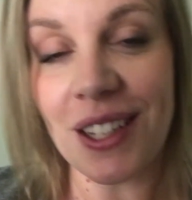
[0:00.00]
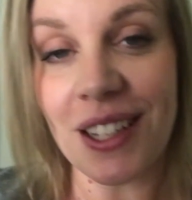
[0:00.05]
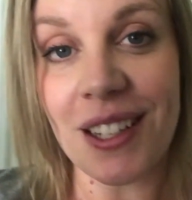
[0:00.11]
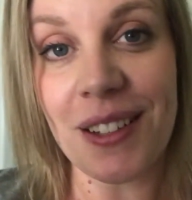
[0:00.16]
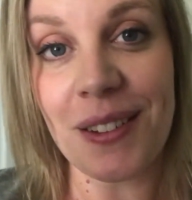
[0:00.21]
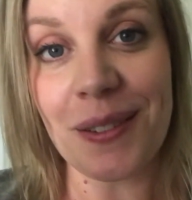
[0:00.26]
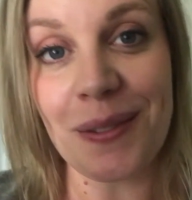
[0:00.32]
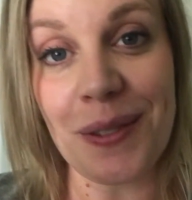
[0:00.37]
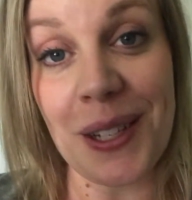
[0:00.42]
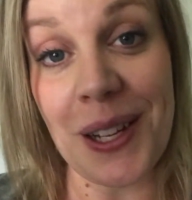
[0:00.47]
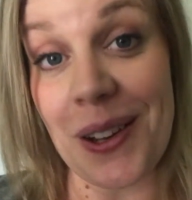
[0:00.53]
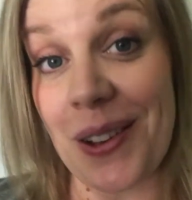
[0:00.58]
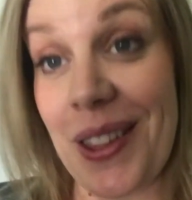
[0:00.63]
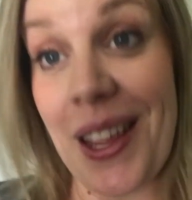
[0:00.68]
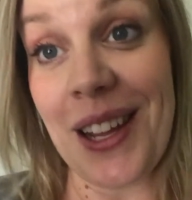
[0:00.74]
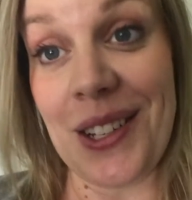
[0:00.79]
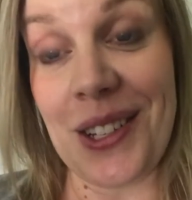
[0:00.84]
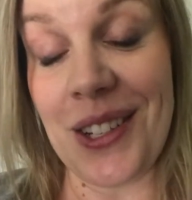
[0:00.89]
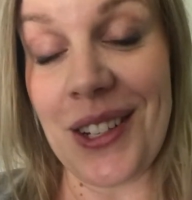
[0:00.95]
a video on
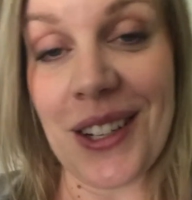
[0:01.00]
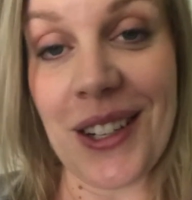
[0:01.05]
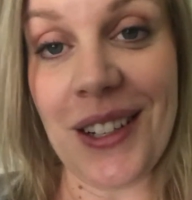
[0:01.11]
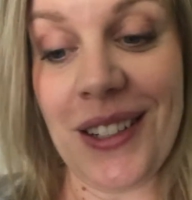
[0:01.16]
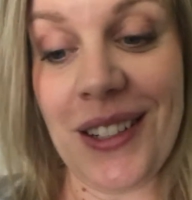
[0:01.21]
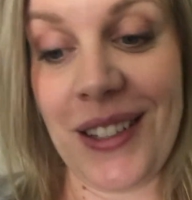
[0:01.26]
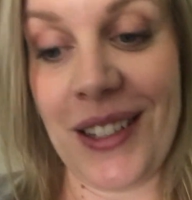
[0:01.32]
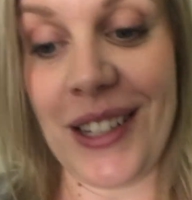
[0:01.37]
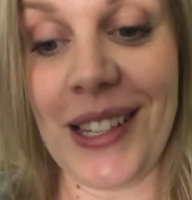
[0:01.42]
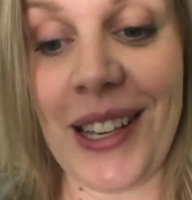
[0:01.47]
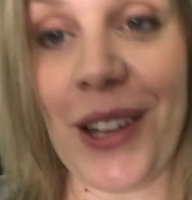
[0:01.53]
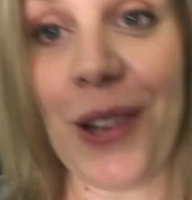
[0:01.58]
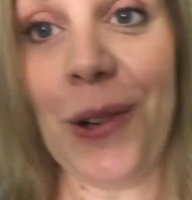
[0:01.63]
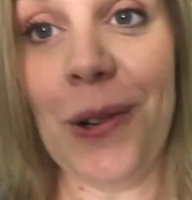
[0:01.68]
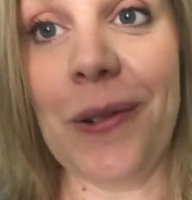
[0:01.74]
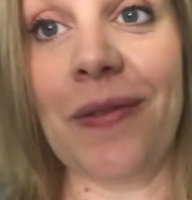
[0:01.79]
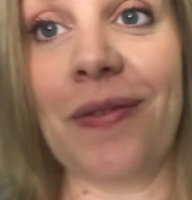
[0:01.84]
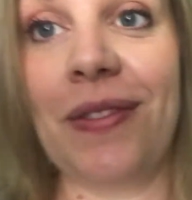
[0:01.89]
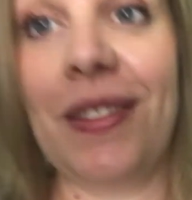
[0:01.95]
that too, because they're
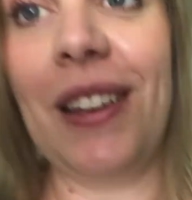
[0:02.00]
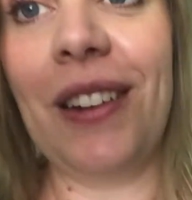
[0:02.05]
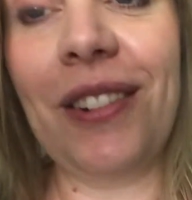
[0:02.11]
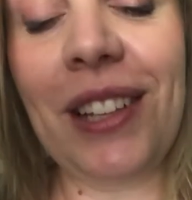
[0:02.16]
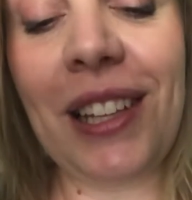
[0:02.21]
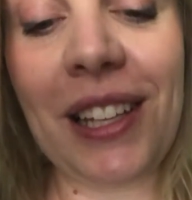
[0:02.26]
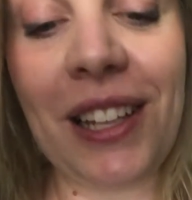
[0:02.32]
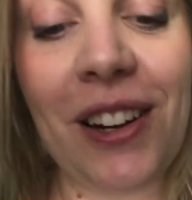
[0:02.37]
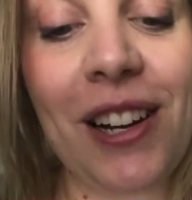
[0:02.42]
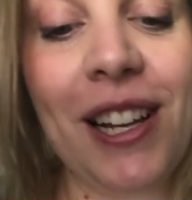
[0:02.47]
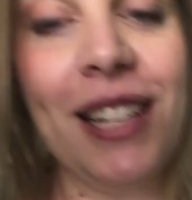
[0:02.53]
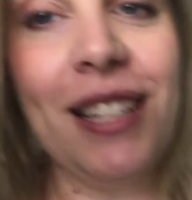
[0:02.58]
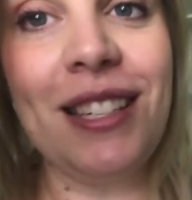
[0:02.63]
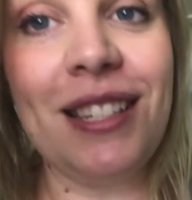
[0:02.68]
cool. They're really nice.